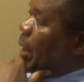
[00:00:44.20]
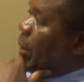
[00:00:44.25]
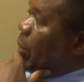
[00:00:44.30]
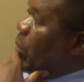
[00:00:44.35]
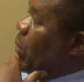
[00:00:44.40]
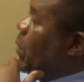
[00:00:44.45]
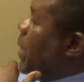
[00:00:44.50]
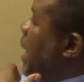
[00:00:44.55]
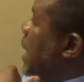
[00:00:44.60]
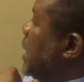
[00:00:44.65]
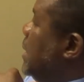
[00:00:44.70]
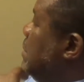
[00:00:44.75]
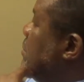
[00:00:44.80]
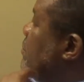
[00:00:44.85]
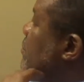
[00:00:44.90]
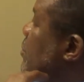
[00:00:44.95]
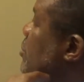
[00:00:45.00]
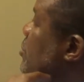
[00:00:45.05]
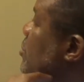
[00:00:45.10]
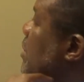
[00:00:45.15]
who are
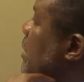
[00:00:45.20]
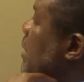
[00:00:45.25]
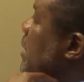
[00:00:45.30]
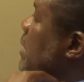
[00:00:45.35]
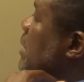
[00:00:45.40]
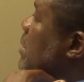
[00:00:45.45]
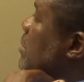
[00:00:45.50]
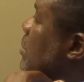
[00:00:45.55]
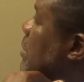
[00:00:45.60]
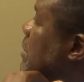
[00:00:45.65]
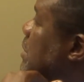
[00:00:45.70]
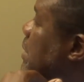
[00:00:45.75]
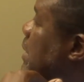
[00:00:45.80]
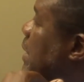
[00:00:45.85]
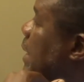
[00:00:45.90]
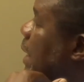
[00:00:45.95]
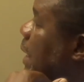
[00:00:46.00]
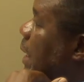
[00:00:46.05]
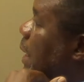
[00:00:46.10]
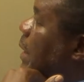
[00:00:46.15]
unfortunately not
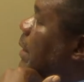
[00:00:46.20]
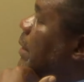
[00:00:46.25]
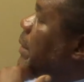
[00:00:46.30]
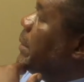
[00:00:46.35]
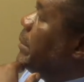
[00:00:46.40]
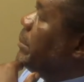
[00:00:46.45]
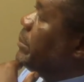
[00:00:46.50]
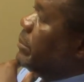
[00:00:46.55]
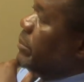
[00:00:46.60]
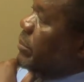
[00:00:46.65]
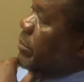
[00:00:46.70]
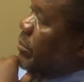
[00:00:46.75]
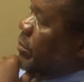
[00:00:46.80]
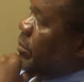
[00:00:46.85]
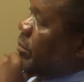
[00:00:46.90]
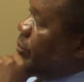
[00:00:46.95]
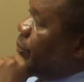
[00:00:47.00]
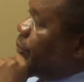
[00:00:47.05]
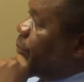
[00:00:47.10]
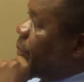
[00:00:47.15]
here,
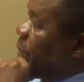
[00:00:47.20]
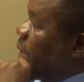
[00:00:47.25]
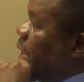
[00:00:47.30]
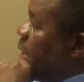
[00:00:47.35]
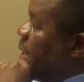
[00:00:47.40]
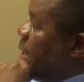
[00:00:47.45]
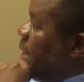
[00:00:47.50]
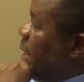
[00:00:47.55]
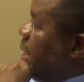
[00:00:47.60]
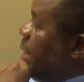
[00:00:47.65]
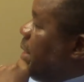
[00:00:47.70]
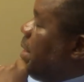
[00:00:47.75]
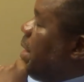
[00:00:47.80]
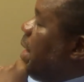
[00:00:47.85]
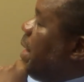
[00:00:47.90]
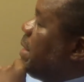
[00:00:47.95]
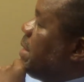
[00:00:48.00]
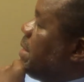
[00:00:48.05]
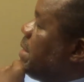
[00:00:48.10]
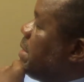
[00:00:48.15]
and then
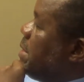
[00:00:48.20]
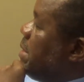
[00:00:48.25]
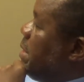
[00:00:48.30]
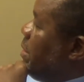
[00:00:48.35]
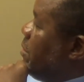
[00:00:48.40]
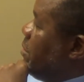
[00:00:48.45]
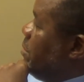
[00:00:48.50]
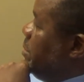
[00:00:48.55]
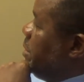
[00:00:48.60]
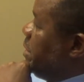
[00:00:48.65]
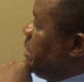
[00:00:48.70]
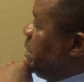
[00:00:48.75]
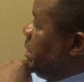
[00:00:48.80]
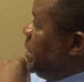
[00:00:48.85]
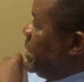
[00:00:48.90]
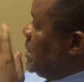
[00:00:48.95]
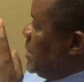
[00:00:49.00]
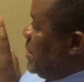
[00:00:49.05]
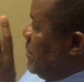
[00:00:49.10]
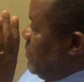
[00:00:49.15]
other 3
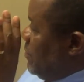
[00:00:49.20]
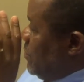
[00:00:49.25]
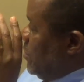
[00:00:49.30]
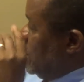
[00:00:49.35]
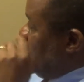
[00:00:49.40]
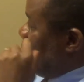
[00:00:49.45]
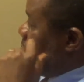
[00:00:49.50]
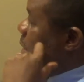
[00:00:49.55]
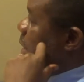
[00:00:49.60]
commissioners have got